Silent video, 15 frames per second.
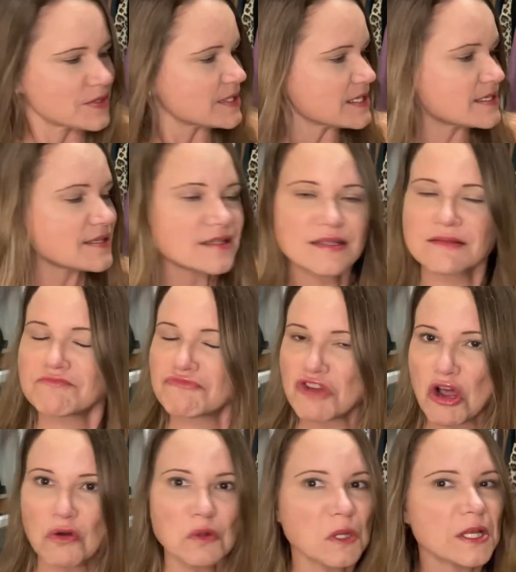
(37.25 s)
This is
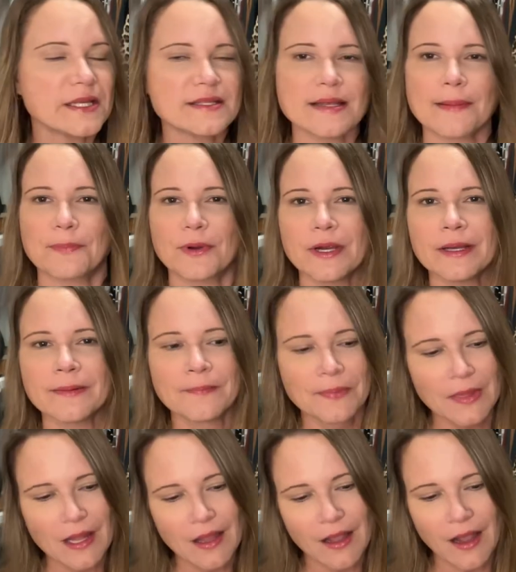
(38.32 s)
totally separate.
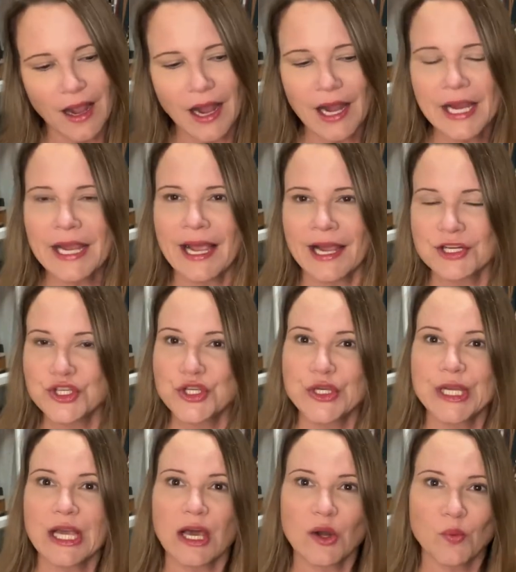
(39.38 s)
I actually
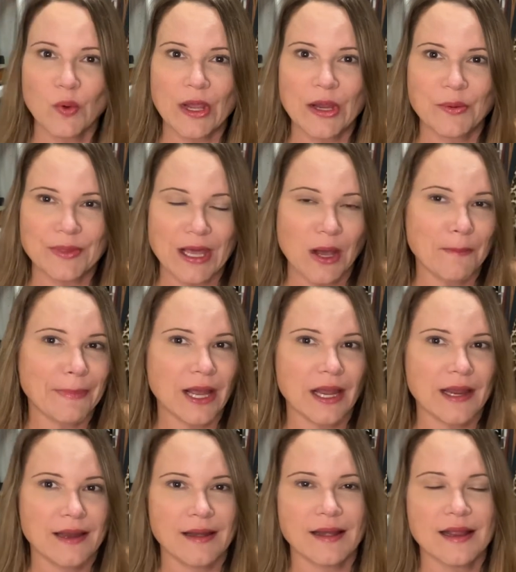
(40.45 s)
got away without
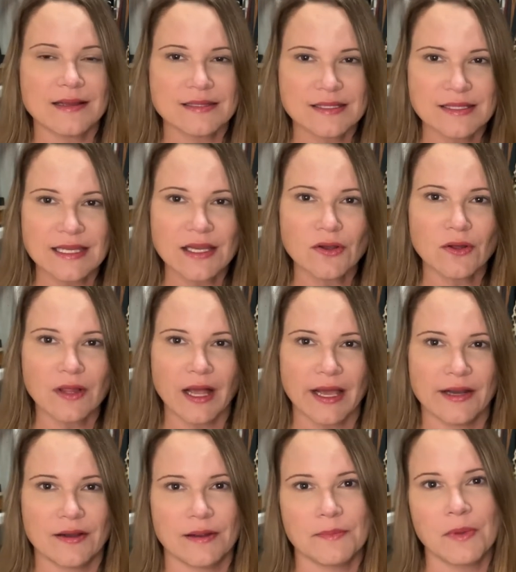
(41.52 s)
buying a single
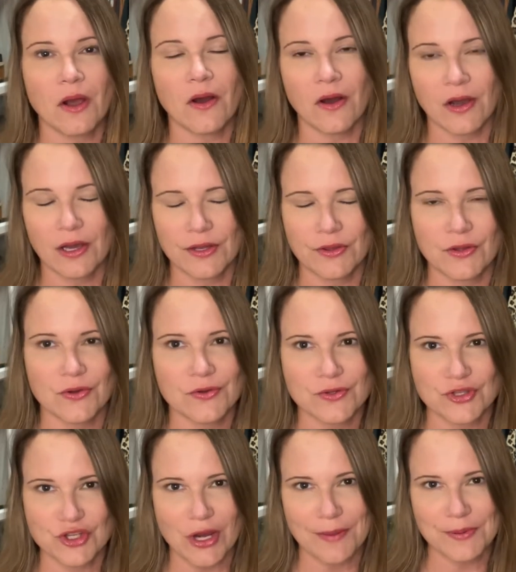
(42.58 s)
item on those
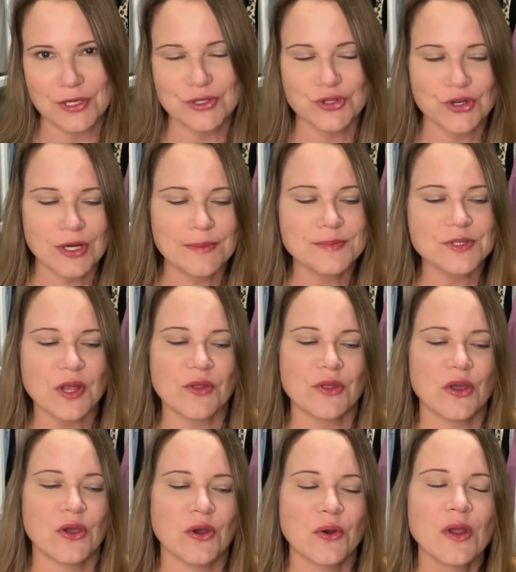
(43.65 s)
shopping trips,
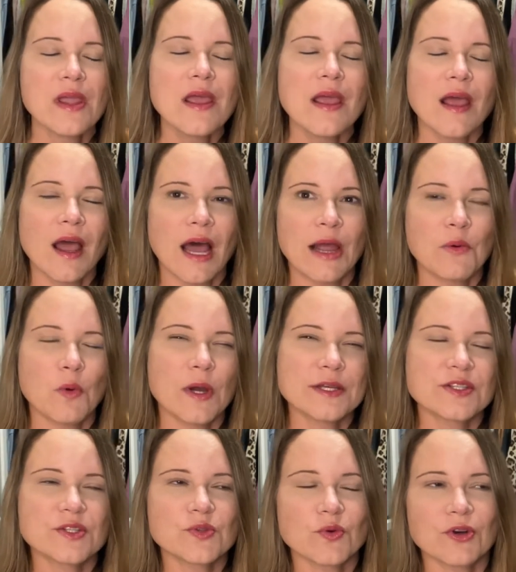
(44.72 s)
although I was
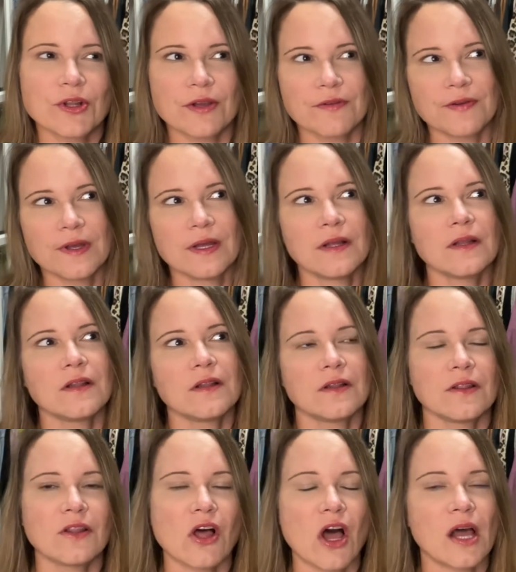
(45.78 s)
sort of
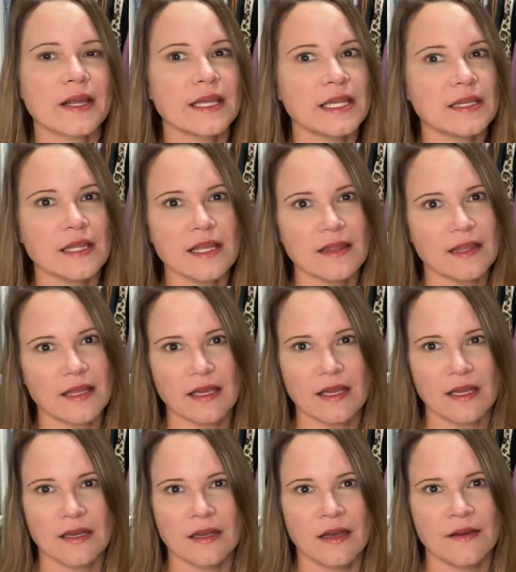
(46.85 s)
longingly
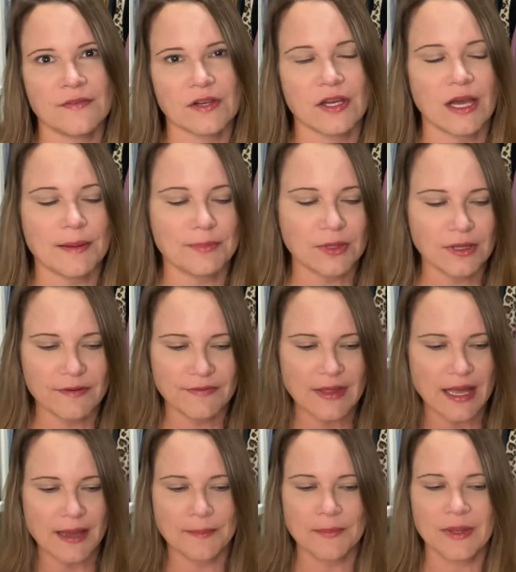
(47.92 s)
thinking of a couple of
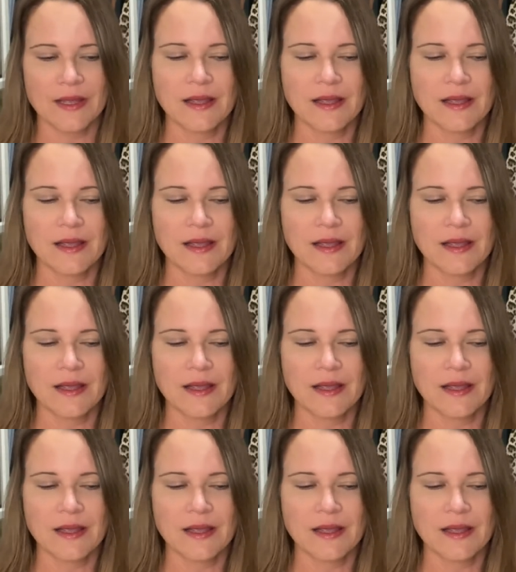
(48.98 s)
them.